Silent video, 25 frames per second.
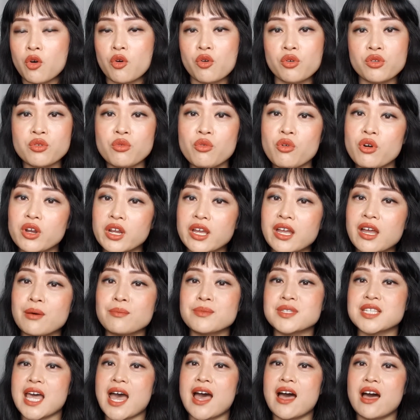all the water
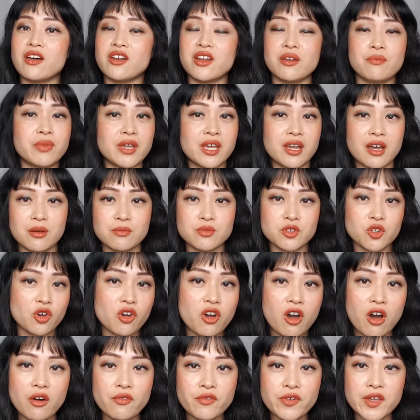comes out and becomes
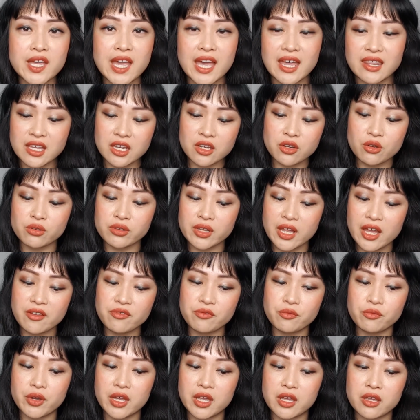your coffee, and then you're
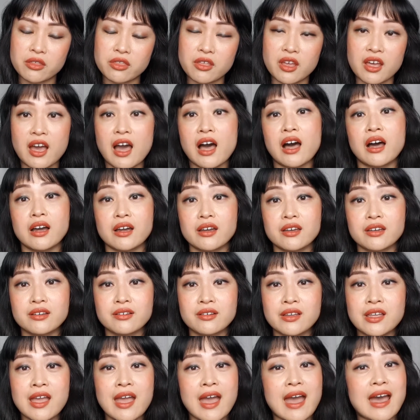left with gunk.